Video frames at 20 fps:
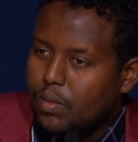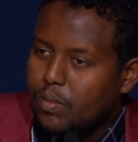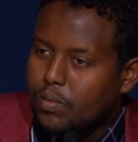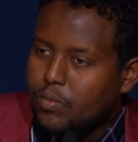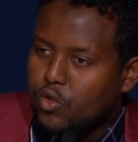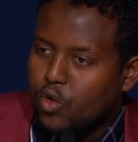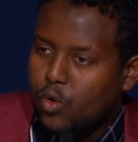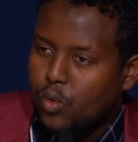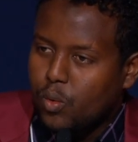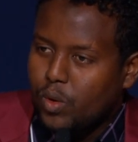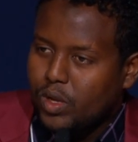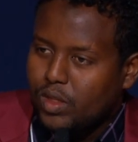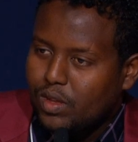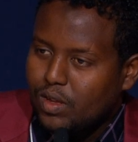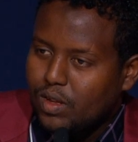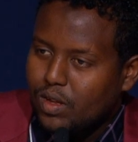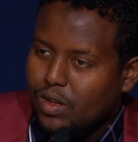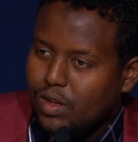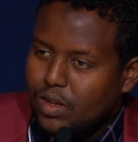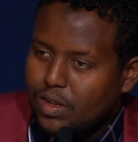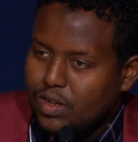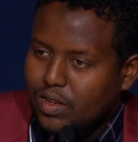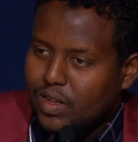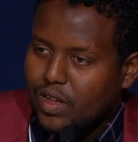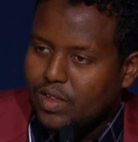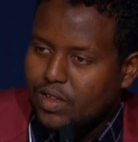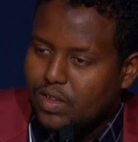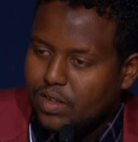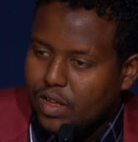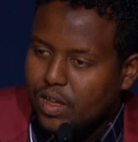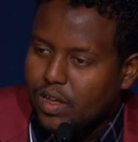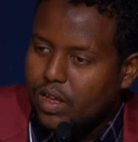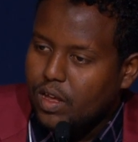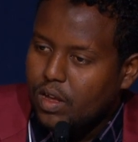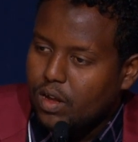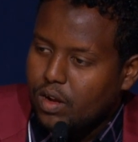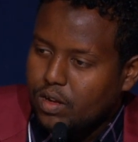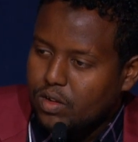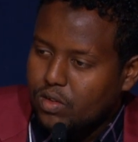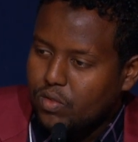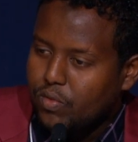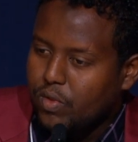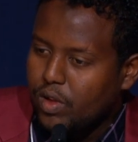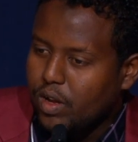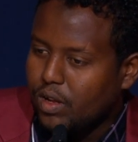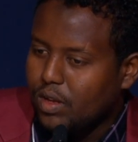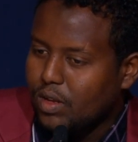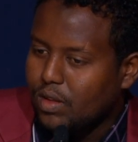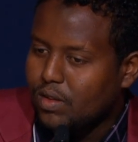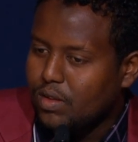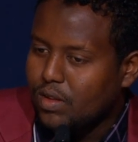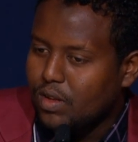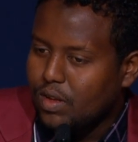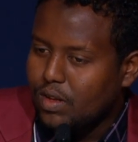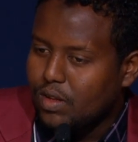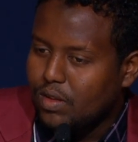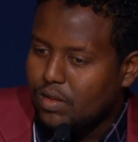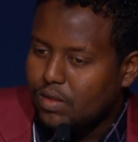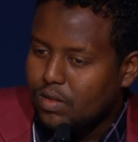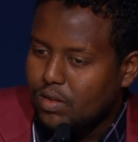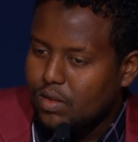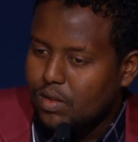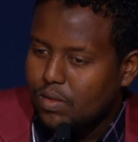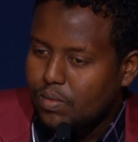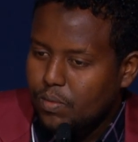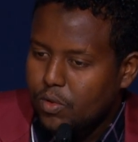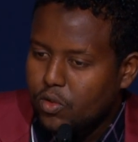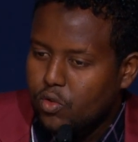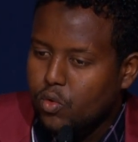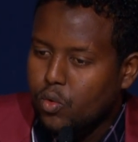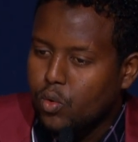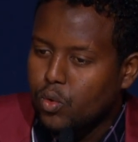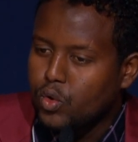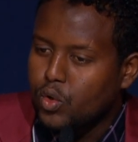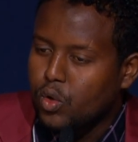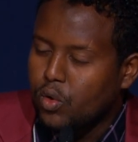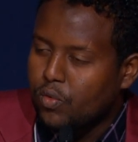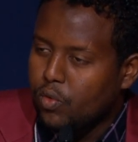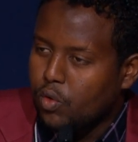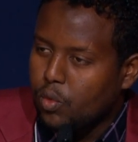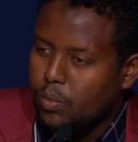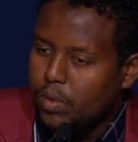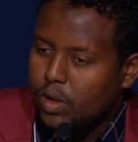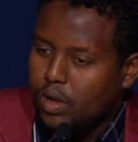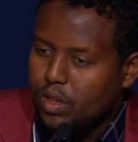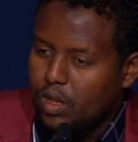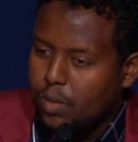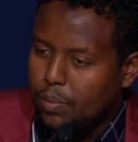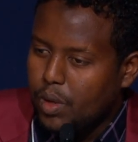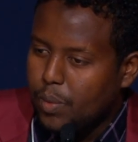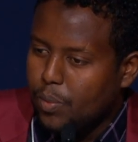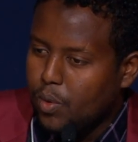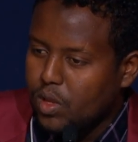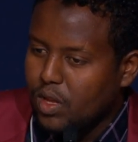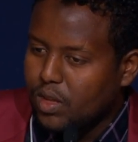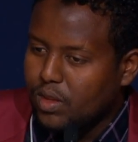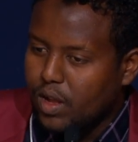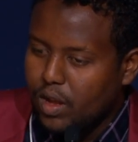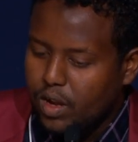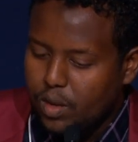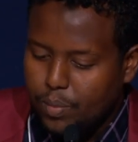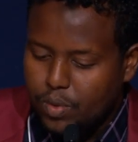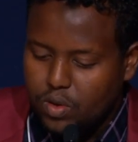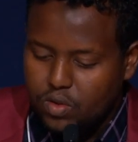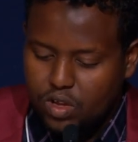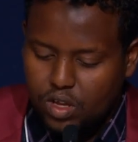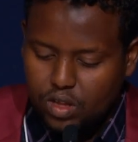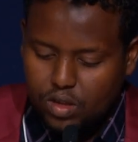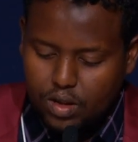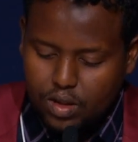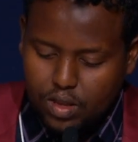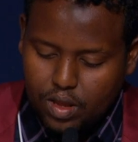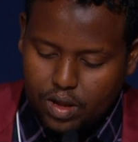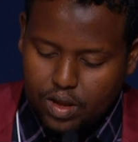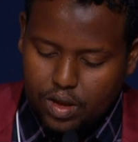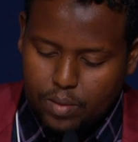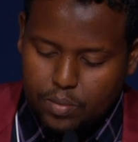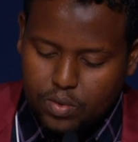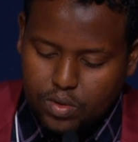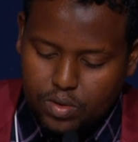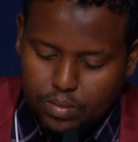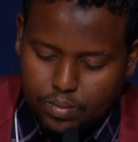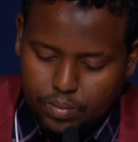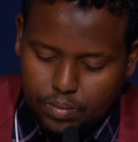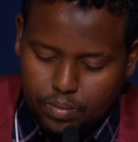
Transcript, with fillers: So what is at stake here is very, it's, it's, it's crucial for me and the people that I represent in the camps.